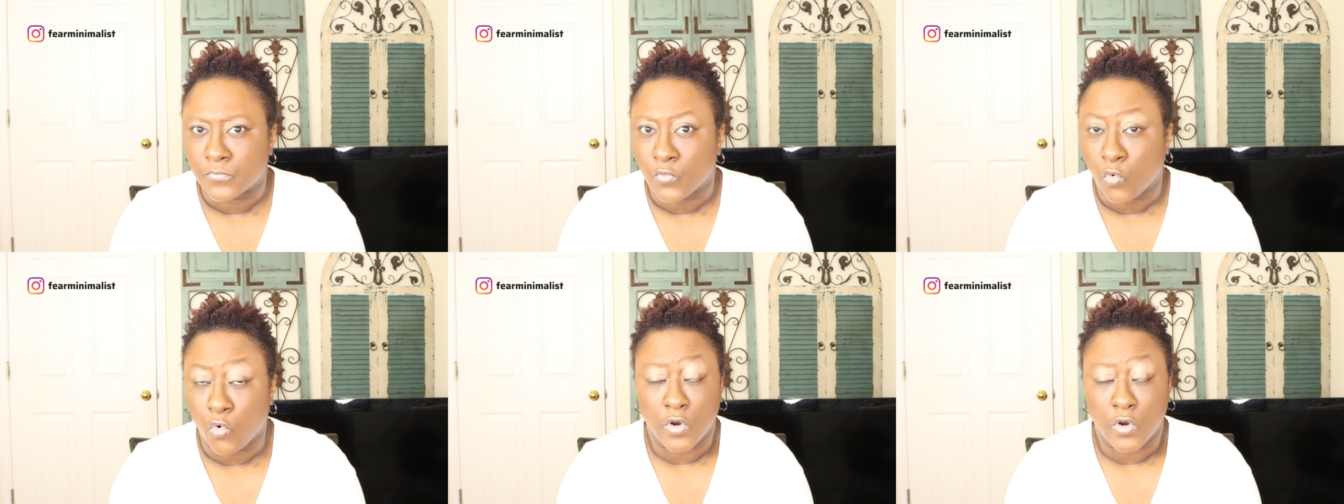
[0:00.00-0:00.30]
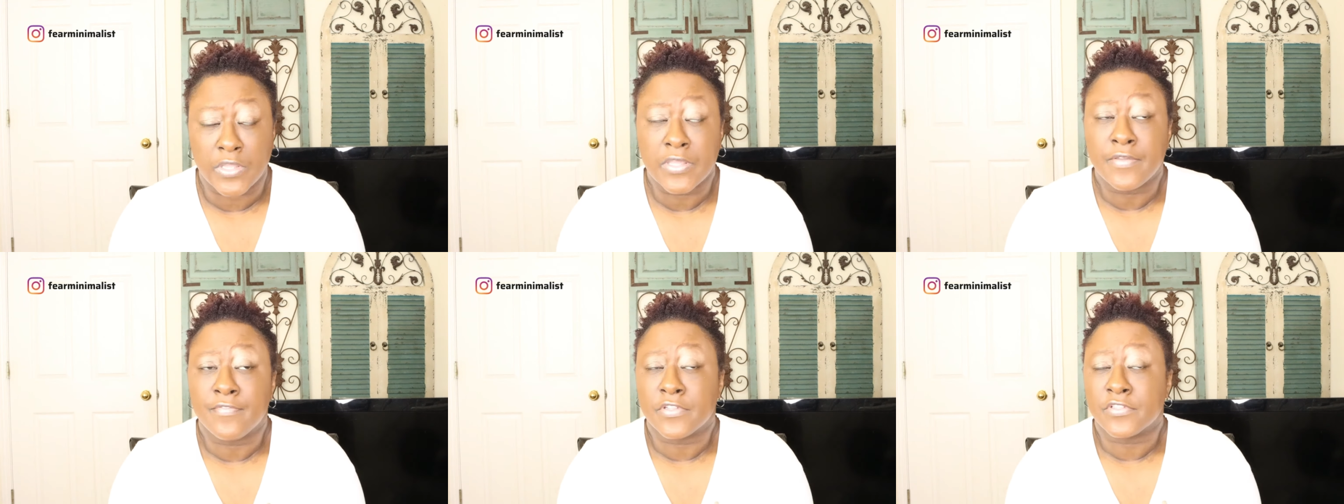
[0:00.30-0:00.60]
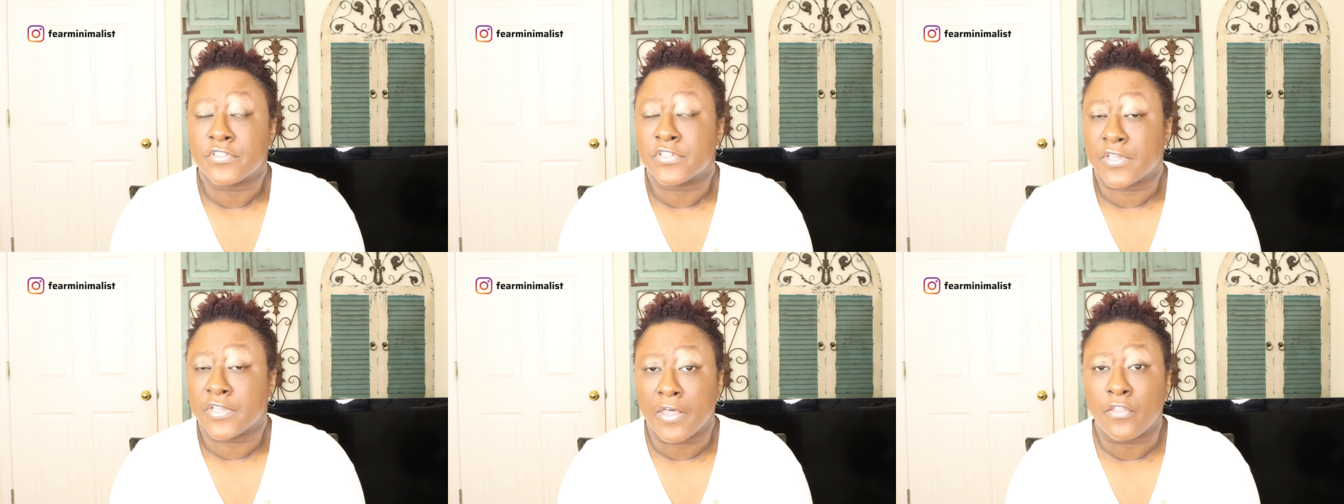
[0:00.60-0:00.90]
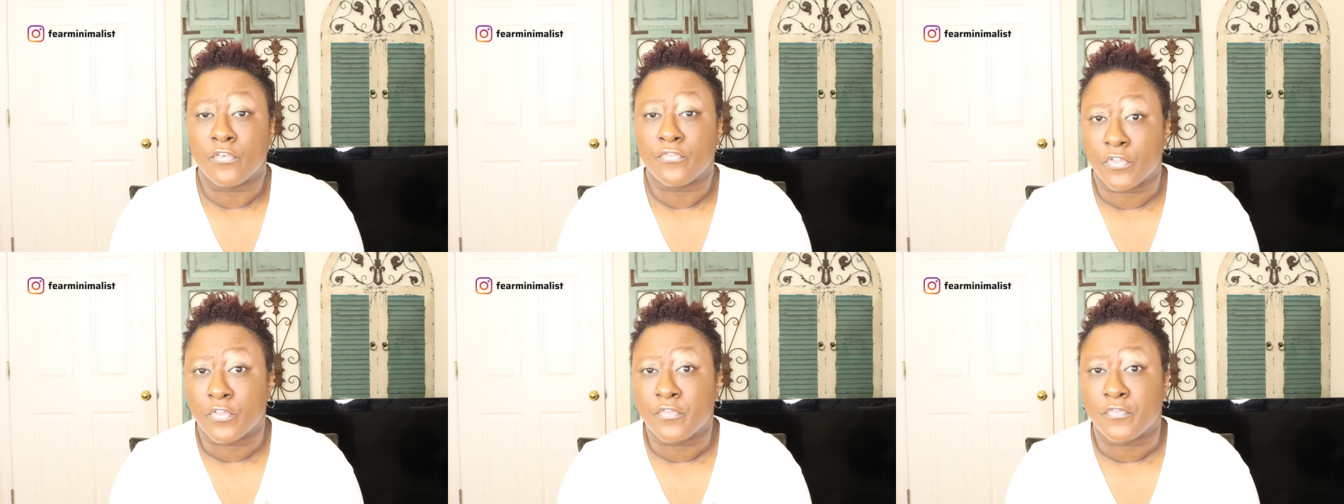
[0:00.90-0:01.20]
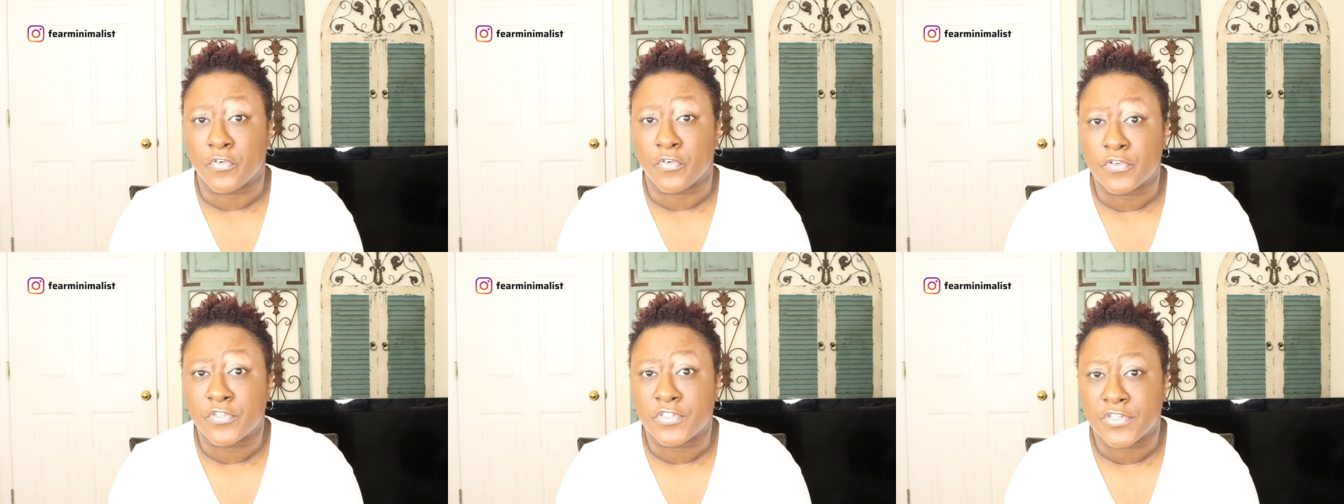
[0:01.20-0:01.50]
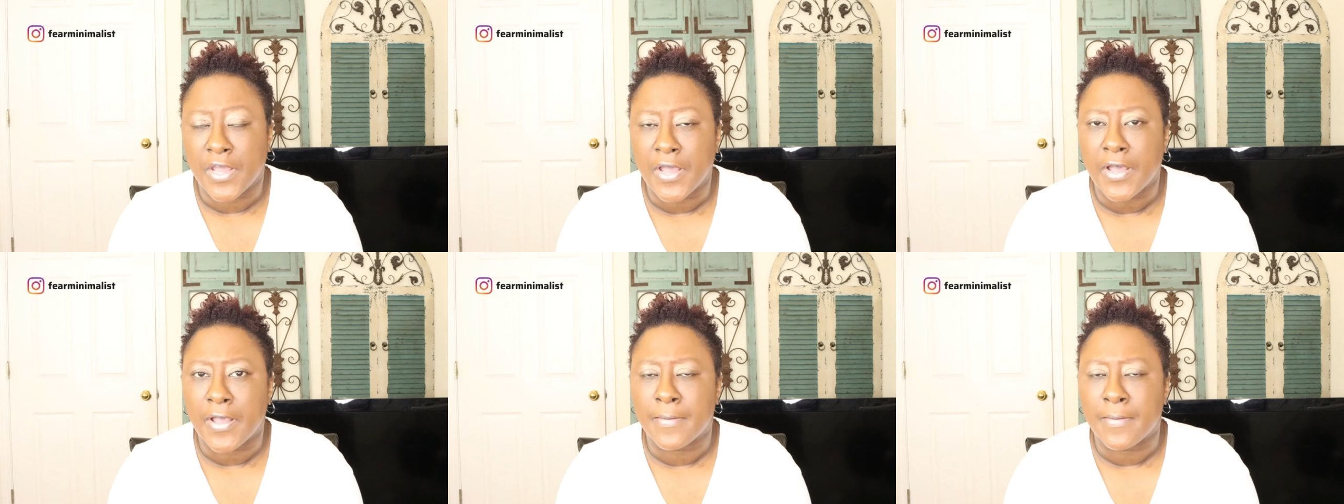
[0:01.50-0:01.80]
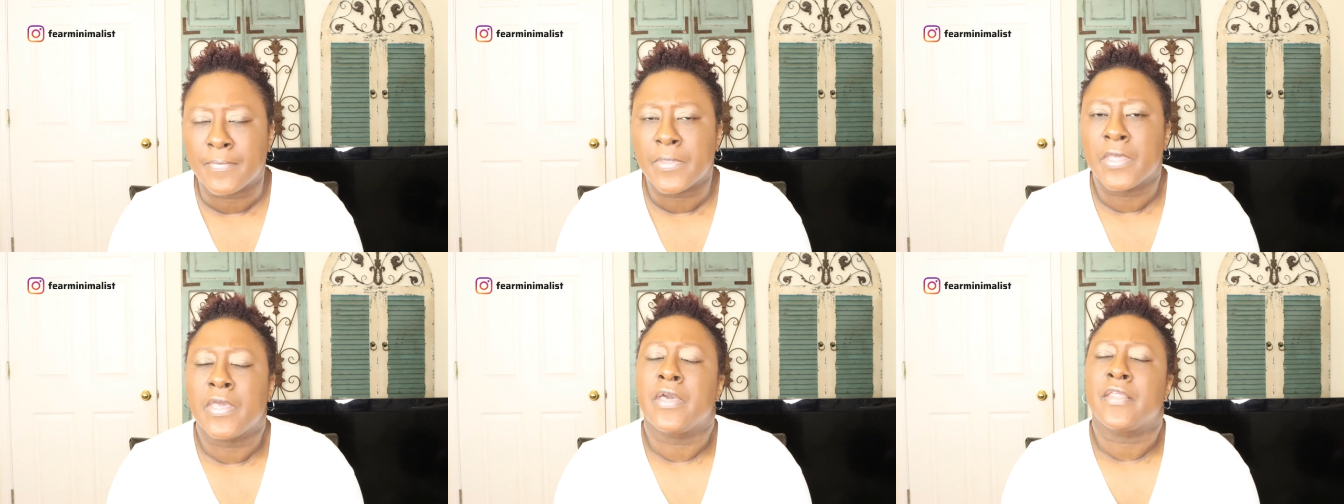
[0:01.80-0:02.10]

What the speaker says: or even together for the first time,